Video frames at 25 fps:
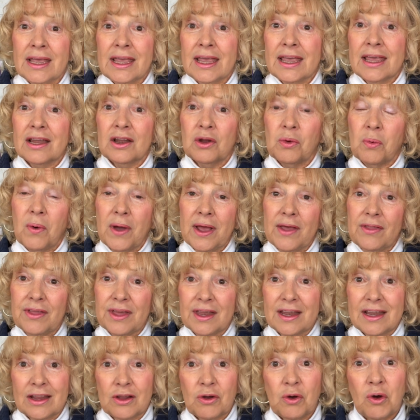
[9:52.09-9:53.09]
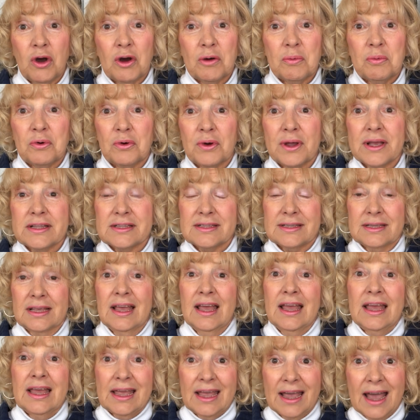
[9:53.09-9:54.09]
in a way that incorporates
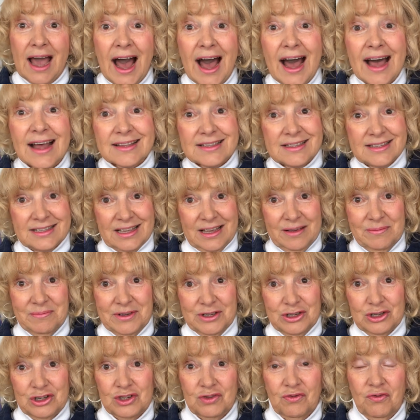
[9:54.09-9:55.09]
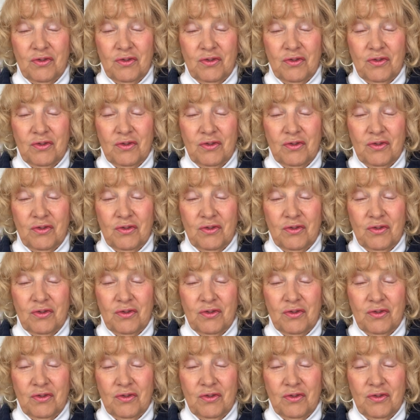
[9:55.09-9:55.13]
God's image